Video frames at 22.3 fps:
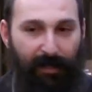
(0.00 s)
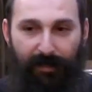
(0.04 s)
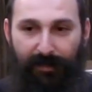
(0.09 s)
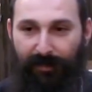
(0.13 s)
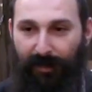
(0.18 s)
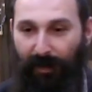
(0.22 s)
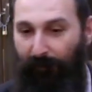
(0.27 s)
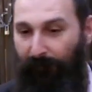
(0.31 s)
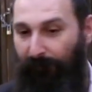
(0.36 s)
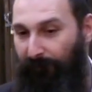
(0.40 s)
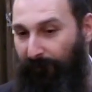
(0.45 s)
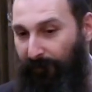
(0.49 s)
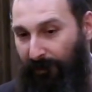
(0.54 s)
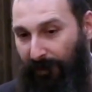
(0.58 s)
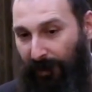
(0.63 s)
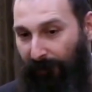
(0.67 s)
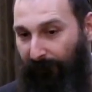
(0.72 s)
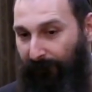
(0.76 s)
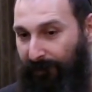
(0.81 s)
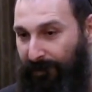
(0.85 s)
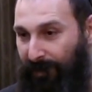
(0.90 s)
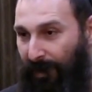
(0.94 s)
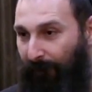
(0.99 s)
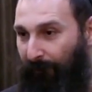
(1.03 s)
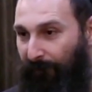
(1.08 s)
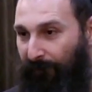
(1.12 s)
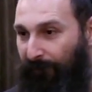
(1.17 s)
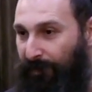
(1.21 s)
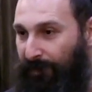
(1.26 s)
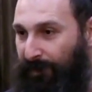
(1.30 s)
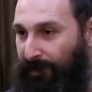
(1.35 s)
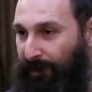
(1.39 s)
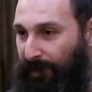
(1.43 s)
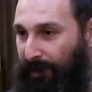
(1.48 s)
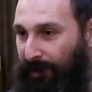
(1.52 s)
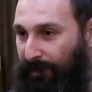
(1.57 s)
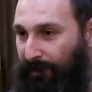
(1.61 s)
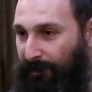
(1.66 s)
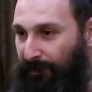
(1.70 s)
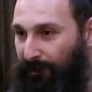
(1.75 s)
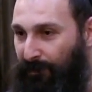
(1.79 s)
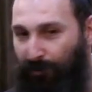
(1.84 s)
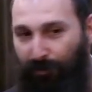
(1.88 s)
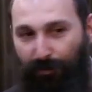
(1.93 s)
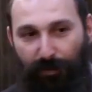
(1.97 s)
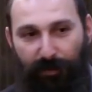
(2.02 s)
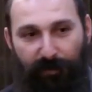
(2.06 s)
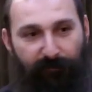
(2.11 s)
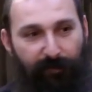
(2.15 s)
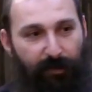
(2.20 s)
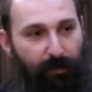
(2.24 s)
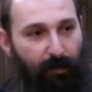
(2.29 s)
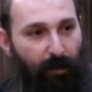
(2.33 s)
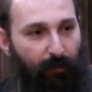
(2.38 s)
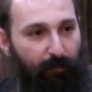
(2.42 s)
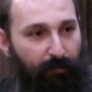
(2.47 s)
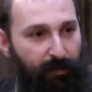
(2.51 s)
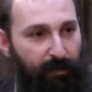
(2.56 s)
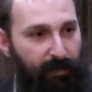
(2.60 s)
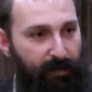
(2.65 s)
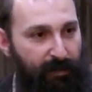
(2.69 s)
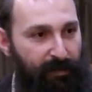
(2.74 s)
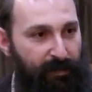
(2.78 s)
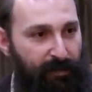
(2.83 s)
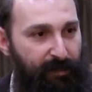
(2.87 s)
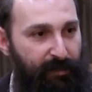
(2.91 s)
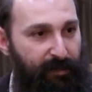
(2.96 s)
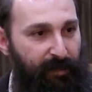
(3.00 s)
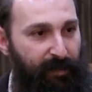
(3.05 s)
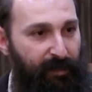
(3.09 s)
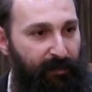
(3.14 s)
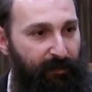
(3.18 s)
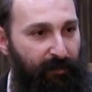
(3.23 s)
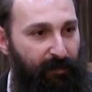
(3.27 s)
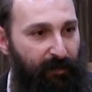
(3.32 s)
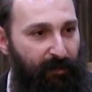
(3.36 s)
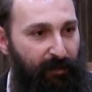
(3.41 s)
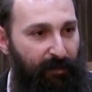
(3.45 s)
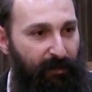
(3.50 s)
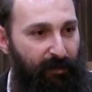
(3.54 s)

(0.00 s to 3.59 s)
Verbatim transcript: Some, uh, some of the sins, you don't even know that it's a sin.